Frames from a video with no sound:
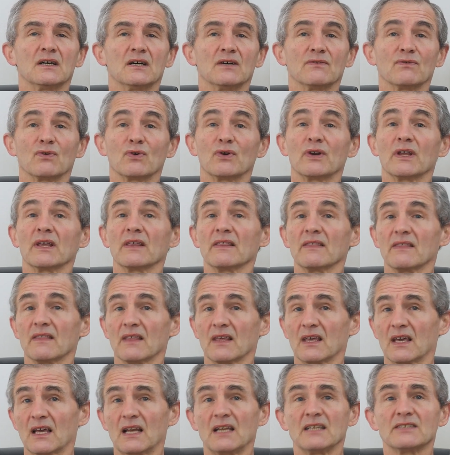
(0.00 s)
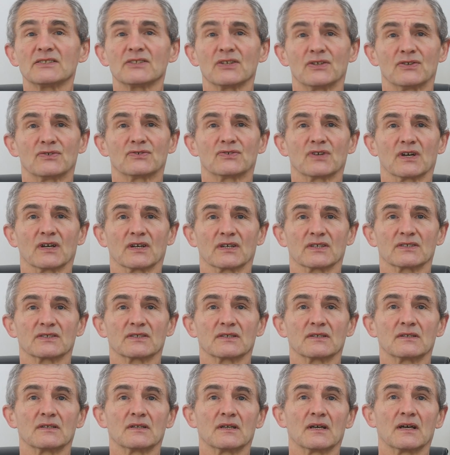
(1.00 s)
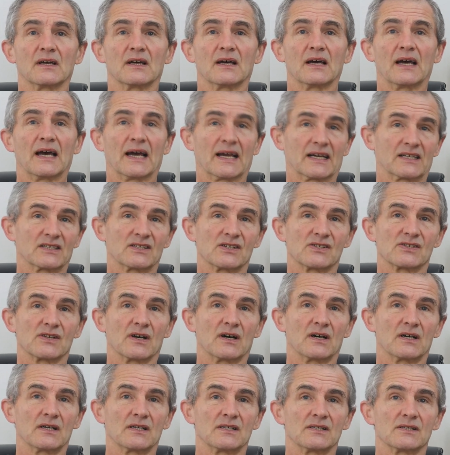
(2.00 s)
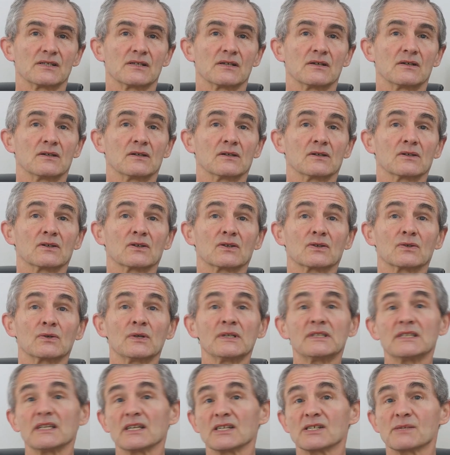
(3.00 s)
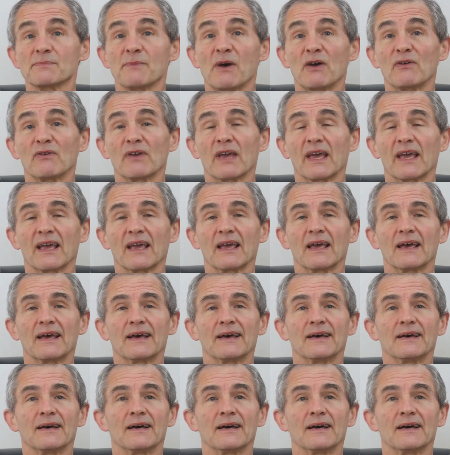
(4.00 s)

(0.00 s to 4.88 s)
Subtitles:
avoiding the illicit drugs, exercise, quitting smoking,